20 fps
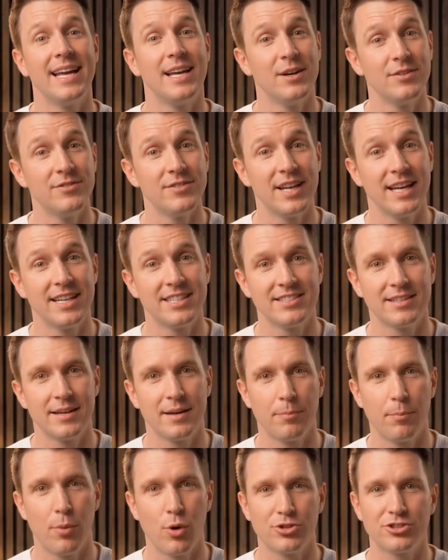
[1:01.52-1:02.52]
interface,
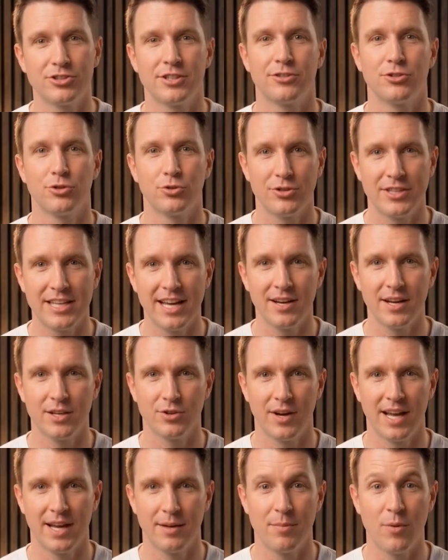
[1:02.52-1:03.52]
mostly through
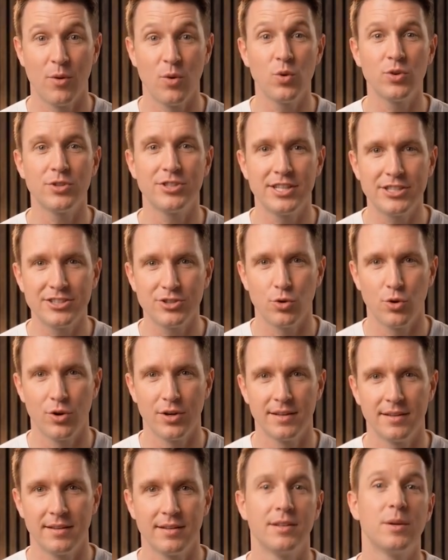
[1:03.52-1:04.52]
Telegram or
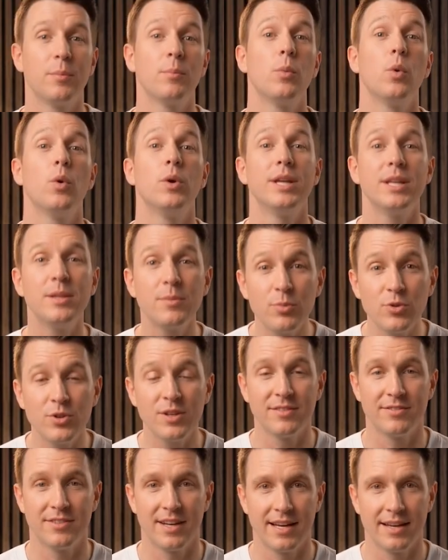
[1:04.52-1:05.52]
Discord. The morning
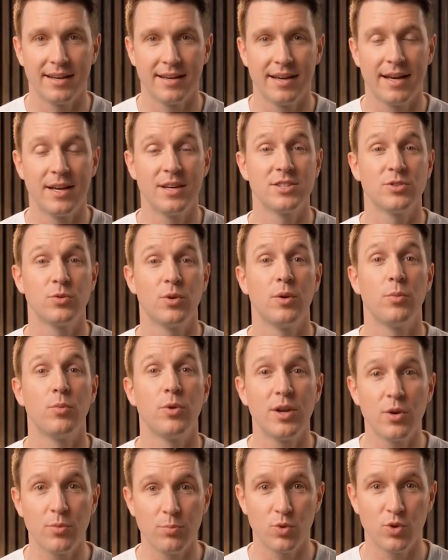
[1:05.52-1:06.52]
briefing. Here's what a
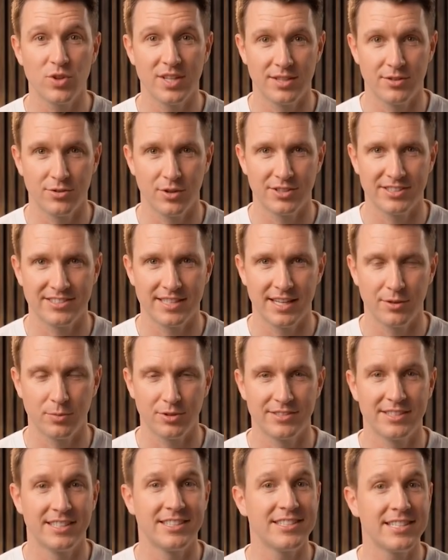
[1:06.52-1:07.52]
real morning looks like
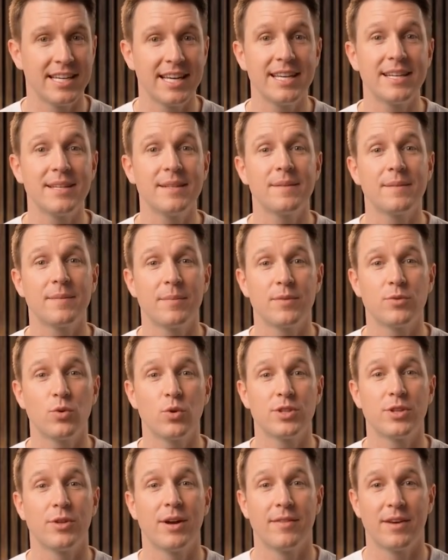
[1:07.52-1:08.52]
with this thing.
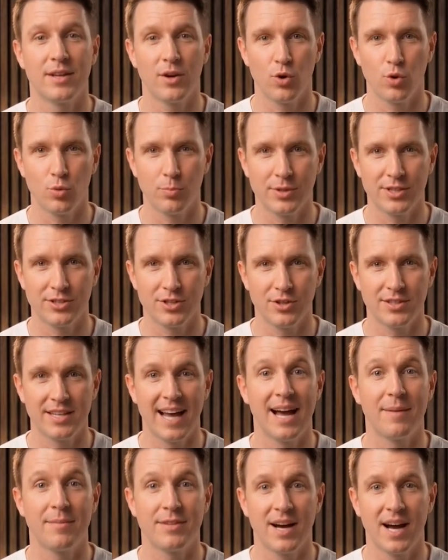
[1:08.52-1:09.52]
Before you even open your
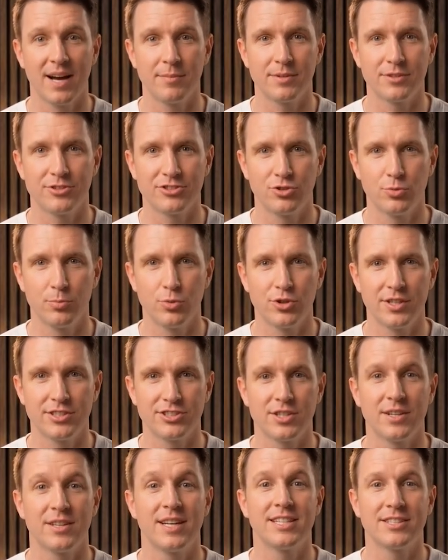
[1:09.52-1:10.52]
laptop, Super
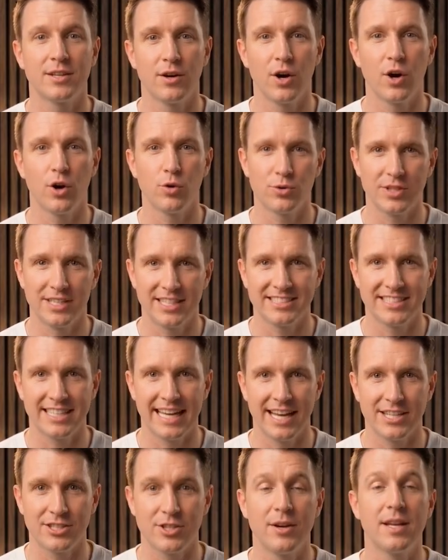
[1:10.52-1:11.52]
Intern has already
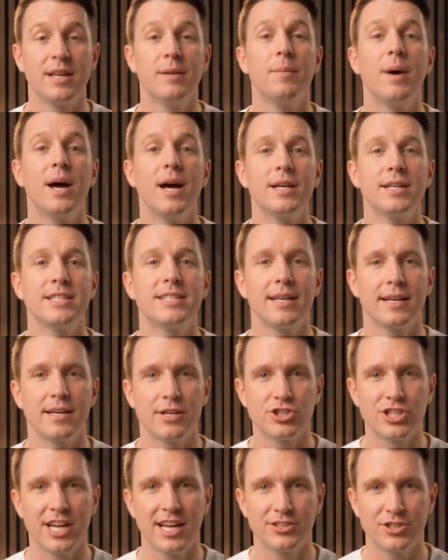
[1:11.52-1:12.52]
scanned your inbox,
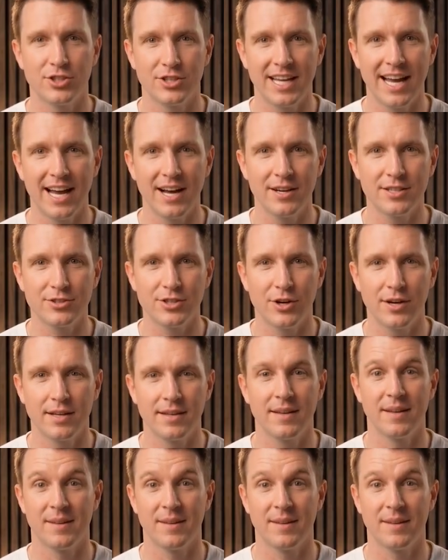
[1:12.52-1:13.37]
checked your calendar,